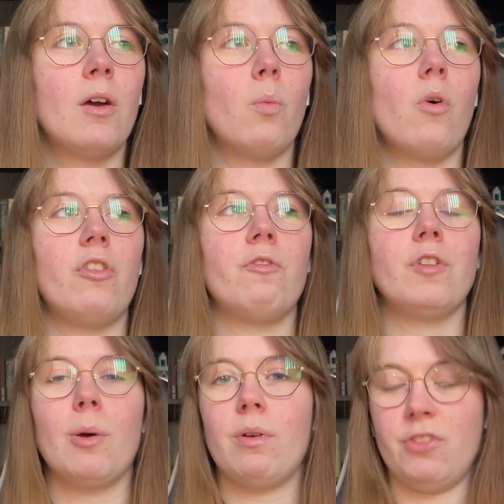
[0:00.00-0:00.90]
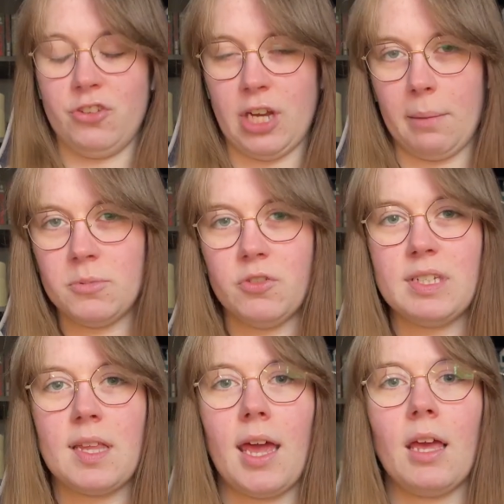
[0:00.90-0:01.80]
what the flow of the chapter
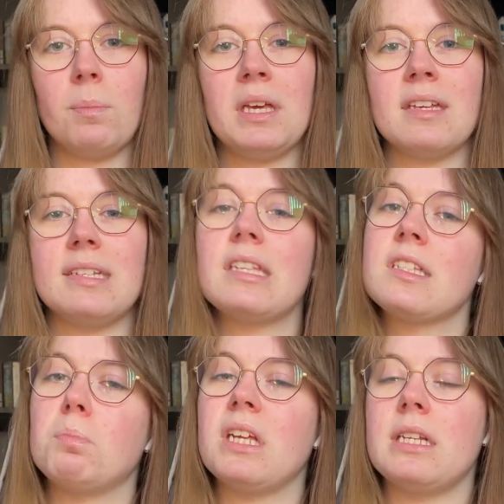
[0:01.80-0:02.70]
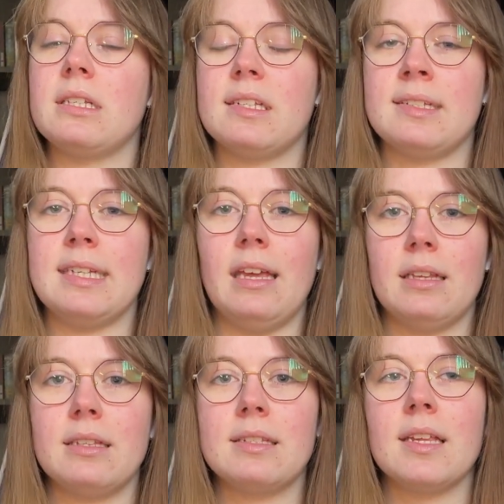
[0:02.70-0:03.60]
is like because it's split into
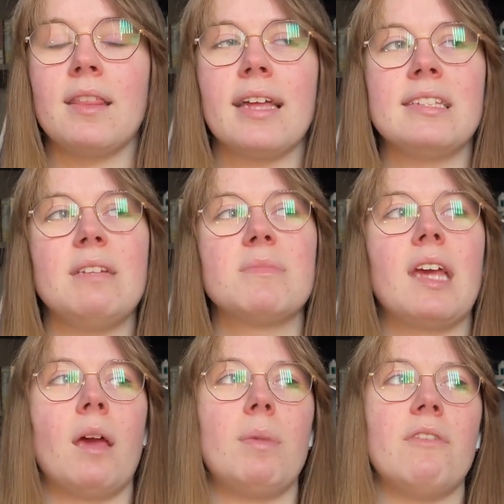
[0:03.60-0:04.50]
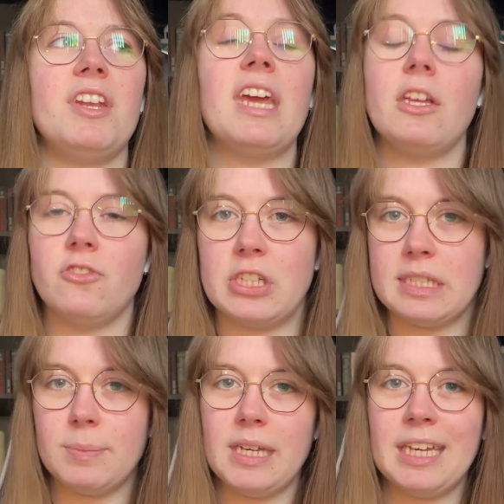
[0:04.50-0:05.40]
scenes, that seems like a bit of a danger
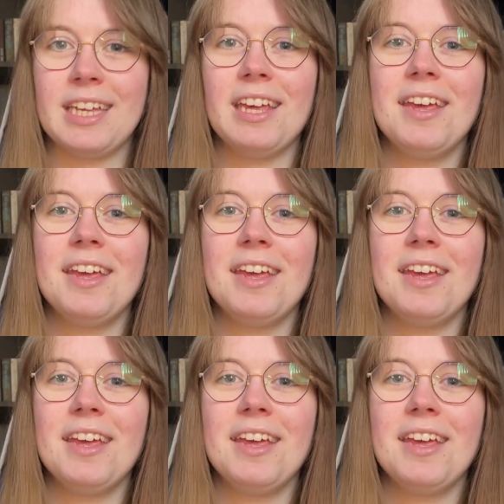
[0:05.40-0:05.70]
to me.